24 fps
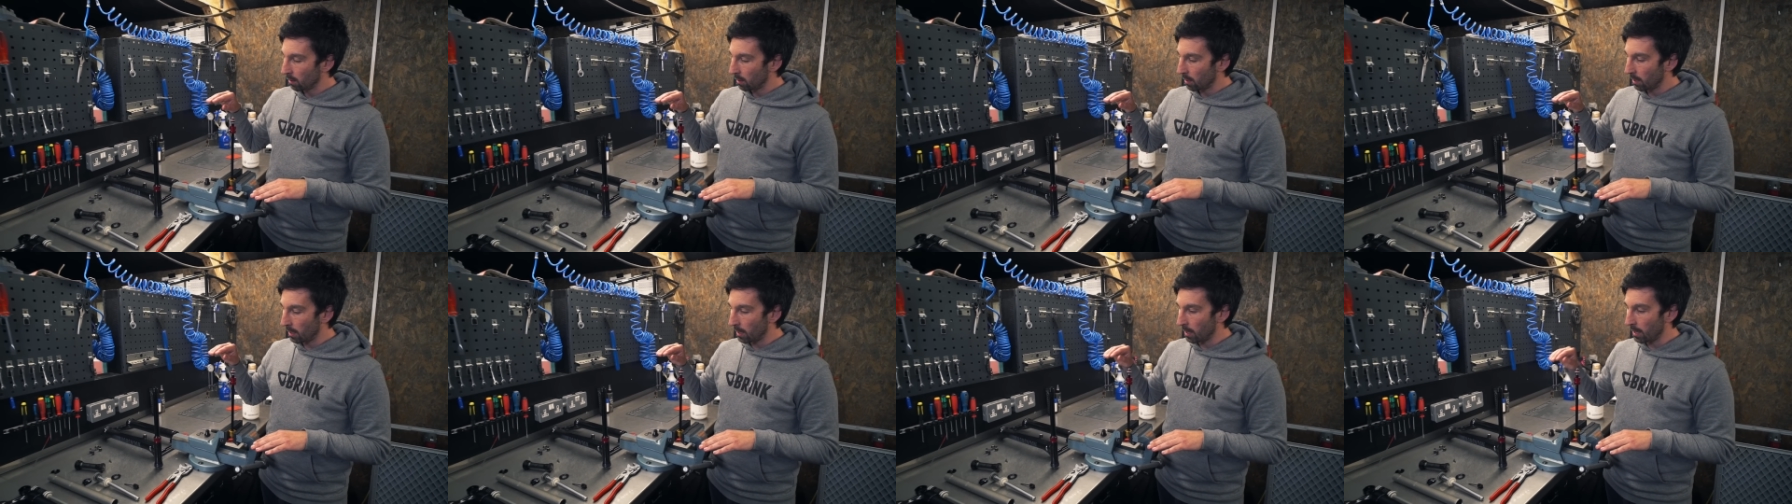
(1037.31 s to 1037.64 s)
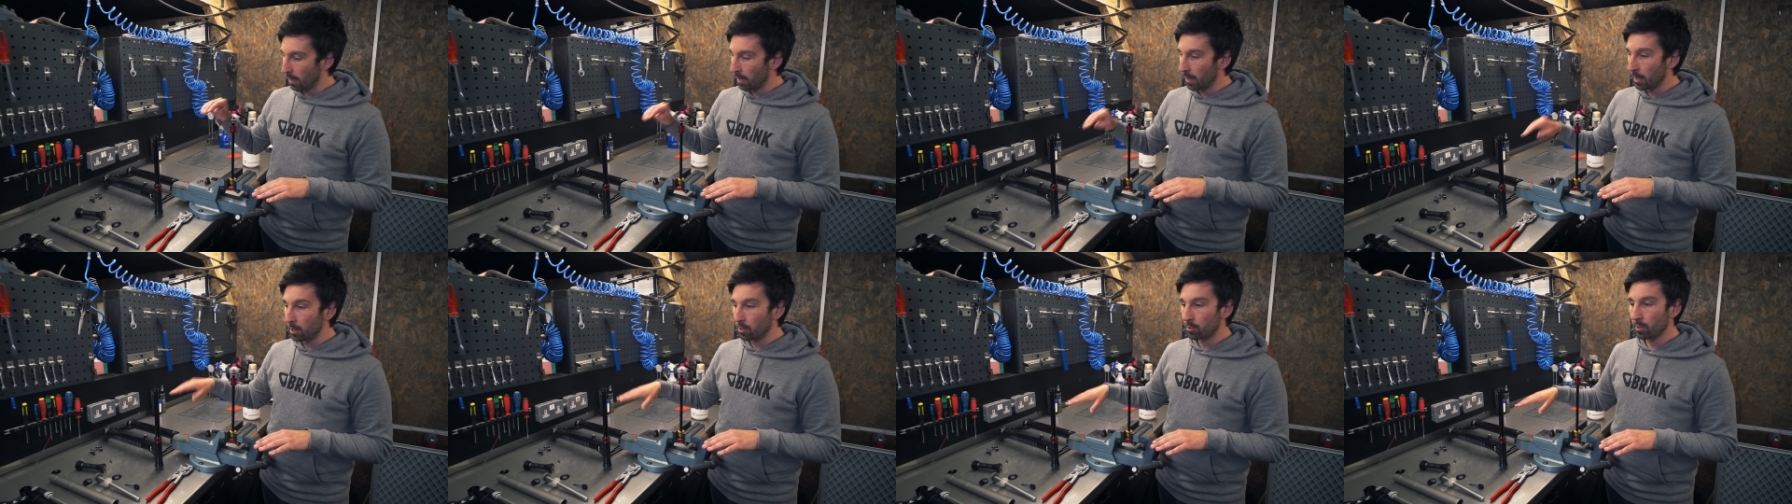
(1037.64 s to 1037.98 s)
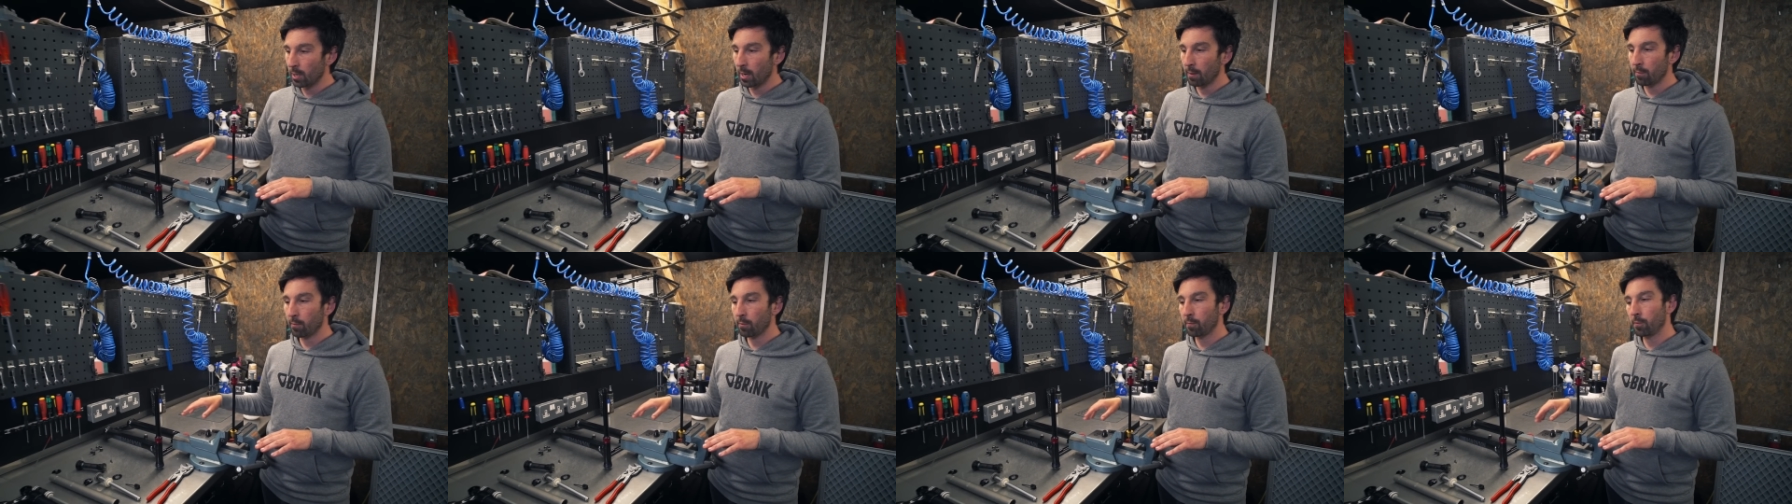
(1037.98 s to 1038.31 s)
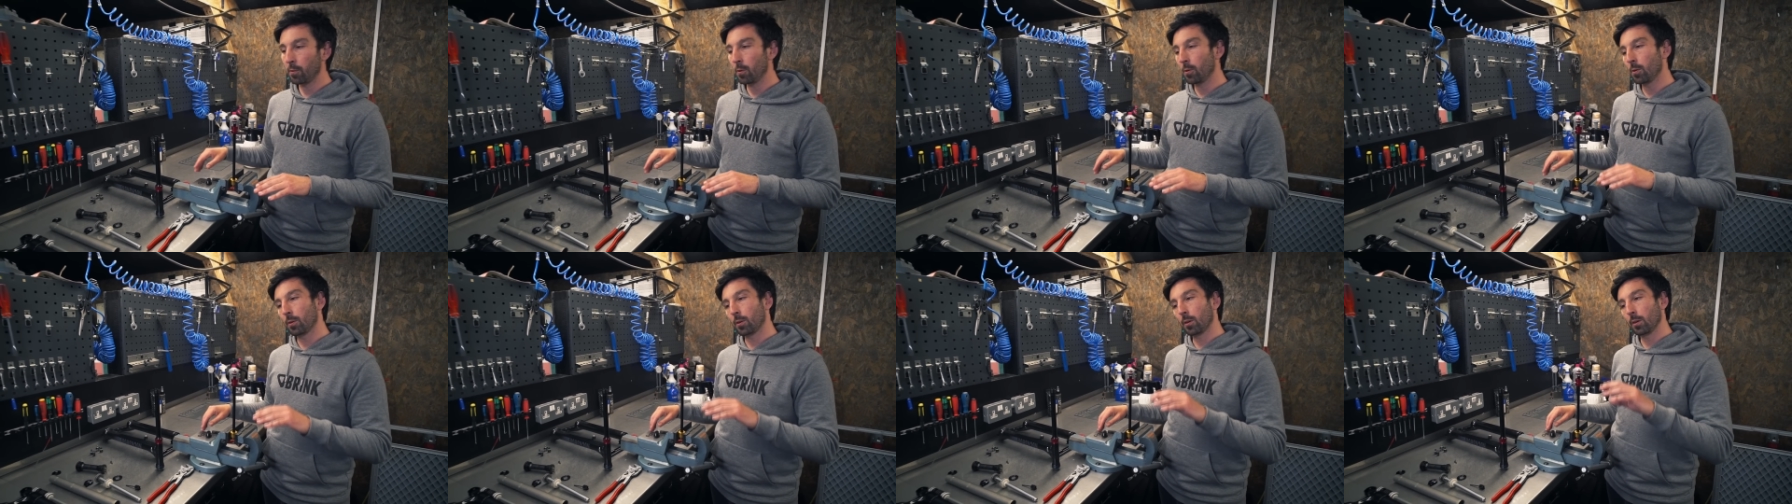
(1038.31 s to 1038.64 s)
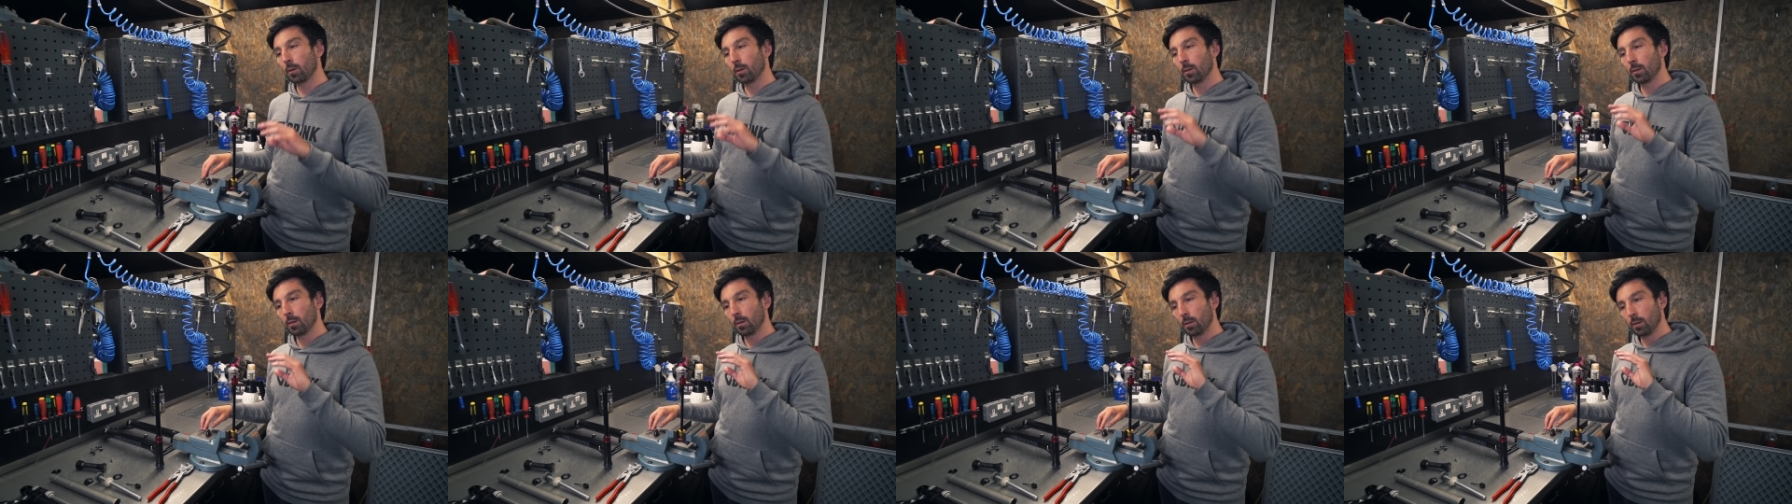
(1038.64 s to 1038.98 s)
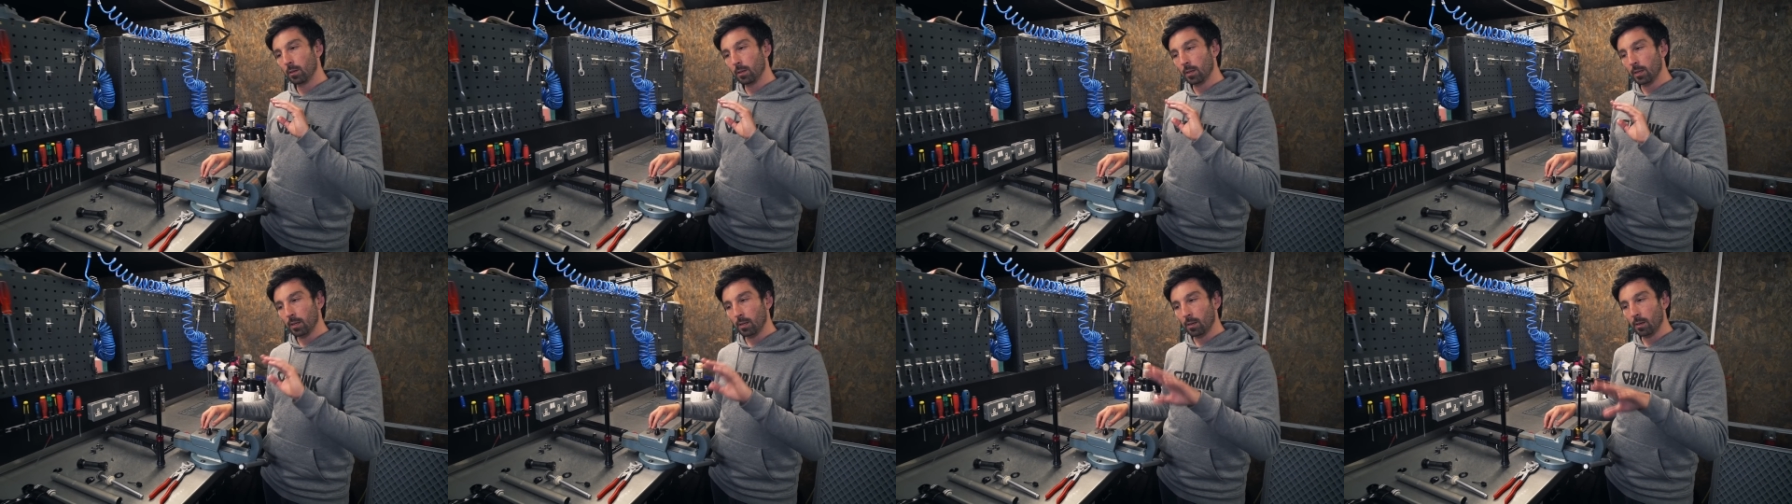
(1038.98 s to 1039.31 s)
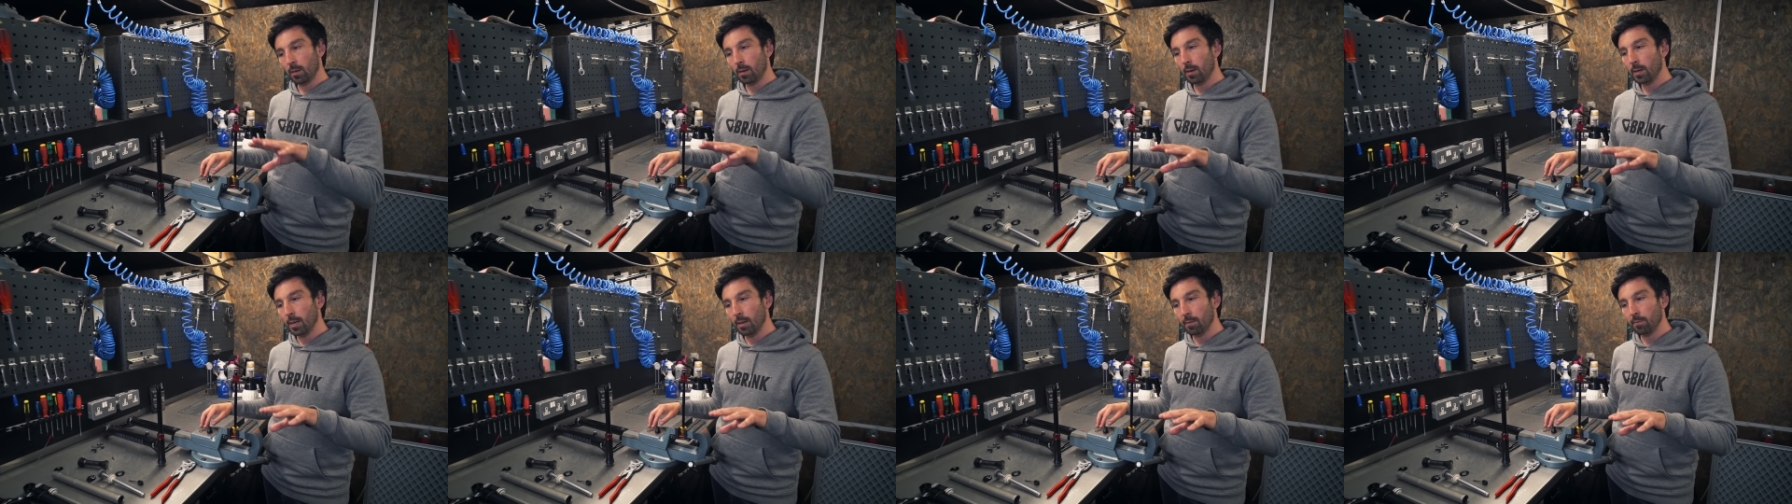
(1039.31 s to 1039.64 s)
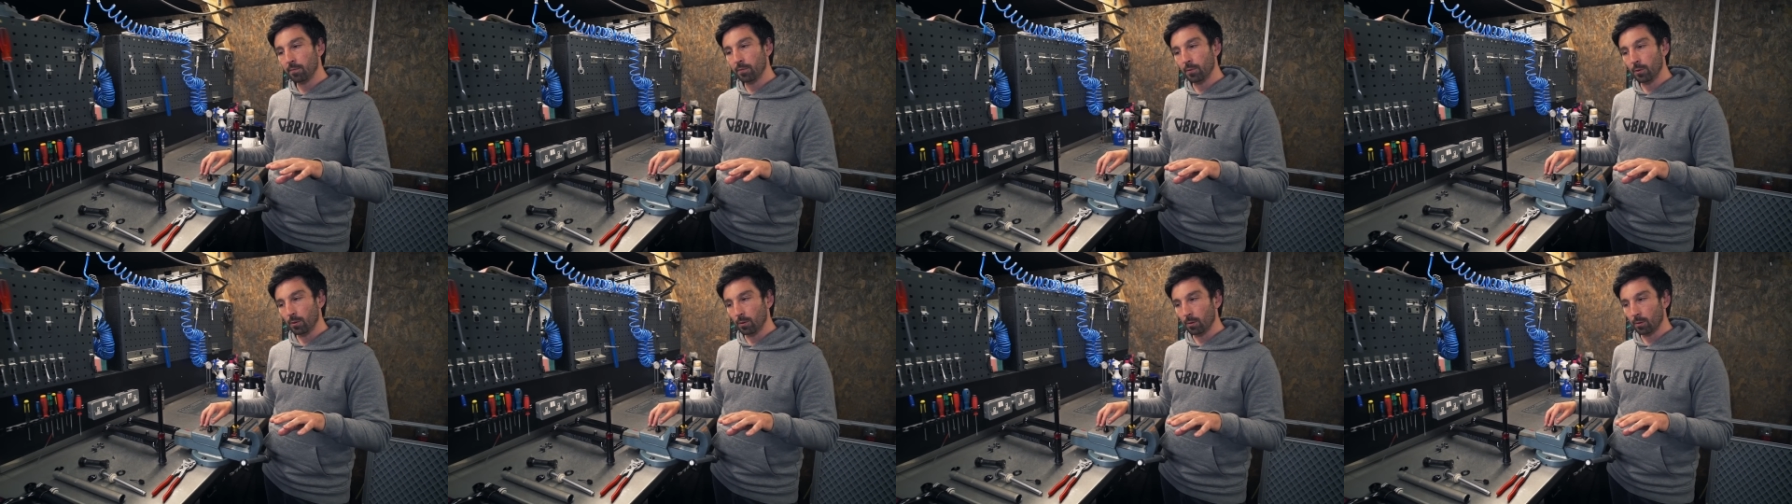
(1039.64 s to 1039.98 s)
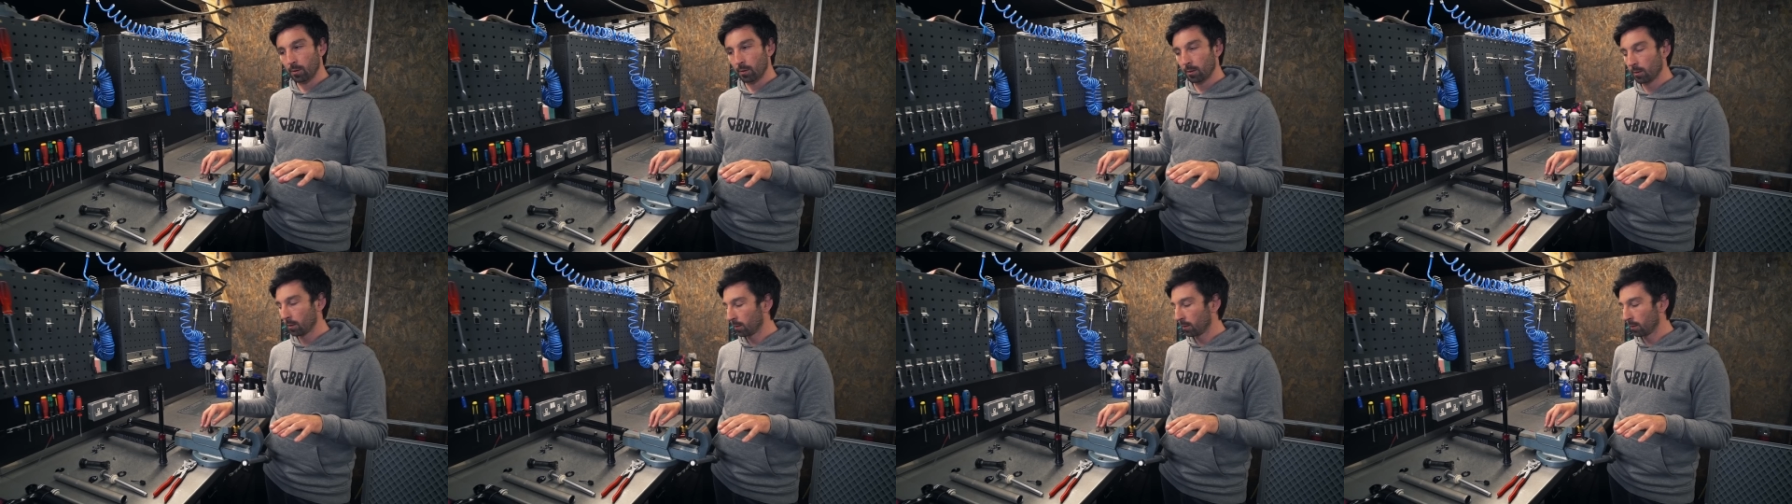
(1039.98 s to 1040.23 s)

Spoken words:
an entry-level fork and a high-end fork.